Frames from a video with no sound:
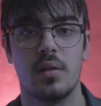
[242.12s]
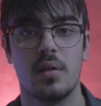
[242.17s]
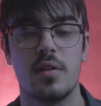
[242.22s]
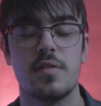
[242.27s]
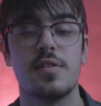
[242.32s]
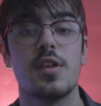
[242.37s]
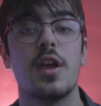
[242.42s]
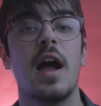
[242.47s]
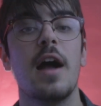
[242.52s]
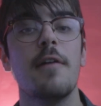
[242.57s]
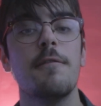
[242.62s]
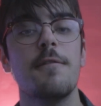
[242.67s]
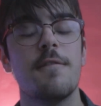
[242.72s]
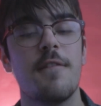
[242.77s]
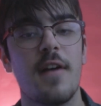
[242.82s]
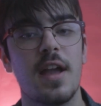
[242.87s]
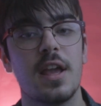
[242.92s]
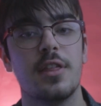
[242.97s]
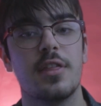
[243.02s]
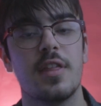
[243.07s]
So have
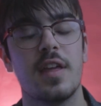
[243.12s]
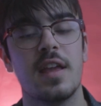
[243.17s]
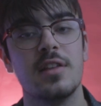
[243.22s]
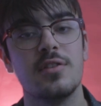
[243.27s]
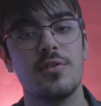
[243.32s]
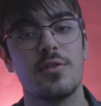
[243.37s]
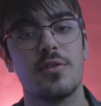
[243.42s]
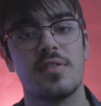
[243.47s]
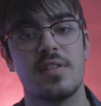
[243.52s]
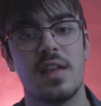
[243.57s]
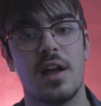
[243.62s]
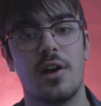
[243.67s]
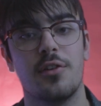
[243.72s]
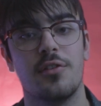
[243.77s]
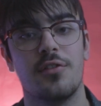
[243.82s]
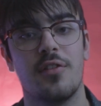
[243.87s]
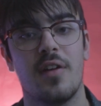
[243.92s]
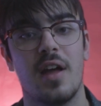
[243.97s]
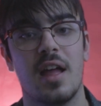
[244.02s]
faith in yourself